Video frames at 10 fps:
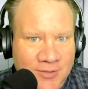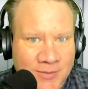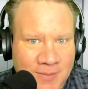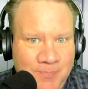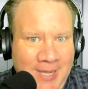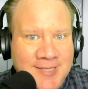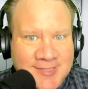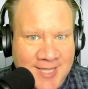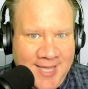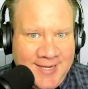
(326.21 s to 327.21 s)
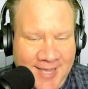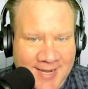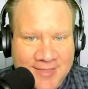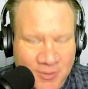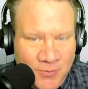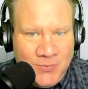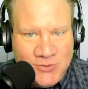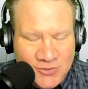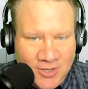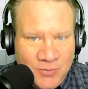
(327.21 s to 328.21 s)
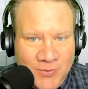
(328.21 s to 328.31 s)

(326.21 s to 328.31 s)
We didn't baseline anything when we started.